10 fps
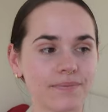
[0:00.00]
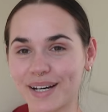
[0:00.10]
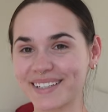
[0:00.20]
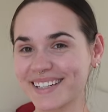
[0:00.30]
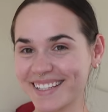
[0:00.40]

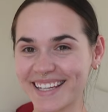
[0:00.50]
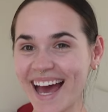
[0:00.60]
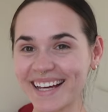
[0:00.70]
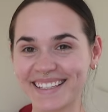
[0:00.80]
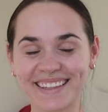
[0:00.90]
But
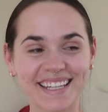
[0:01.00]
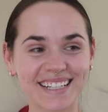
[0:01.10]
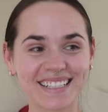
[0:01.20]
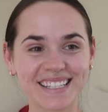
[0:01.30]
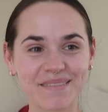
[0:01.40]
yeah,
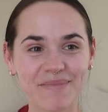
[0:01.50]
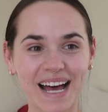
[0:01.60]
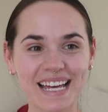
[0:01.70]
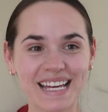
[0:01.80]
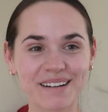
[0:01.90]
there's
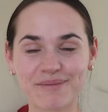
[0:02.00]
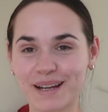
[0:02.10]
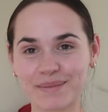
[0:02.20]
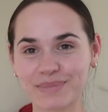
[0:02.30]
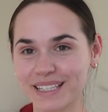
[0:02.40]
my
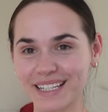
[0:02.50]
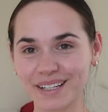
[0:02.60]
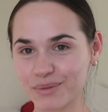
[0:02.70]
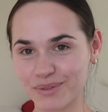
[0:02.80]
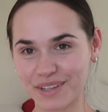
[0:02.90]

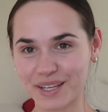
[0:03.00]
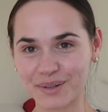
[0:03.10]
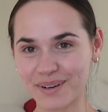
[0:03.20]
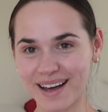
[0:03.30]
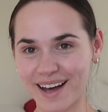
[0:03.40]
rambly
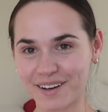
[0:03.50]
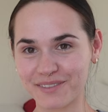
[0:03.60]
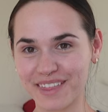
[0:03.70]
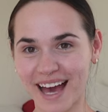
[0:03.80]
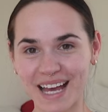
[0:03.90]
review of
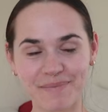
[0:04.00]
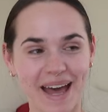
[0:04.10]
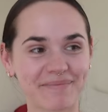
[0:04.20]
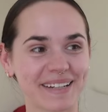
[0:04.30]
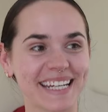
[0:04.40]
the
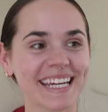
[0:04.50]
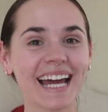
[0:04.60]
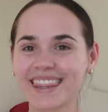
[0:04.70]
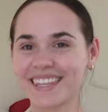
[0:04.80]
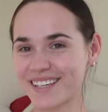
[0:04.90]
iPad mini.
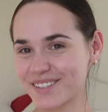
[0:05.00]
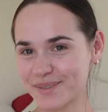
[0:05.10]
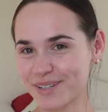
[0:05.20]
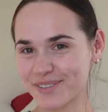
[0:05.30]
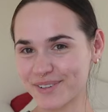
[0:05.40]
Thank you so
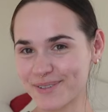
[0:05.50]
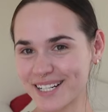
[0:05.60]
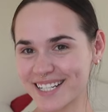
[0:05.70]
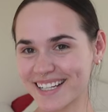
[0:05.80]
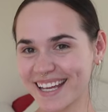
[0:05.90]
much for
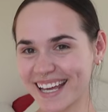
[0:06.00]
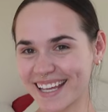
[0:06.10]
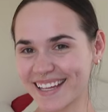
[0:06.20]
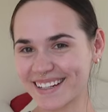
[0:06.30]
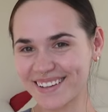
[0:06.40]
watching,
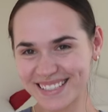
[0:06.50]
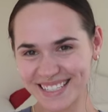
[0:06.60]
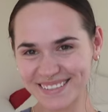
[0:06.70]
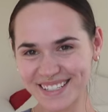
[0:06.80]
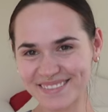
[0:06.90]
and I'll
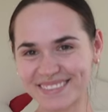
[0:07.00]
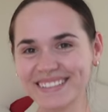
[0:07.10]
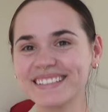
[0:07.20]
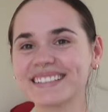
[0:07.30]
see you soon.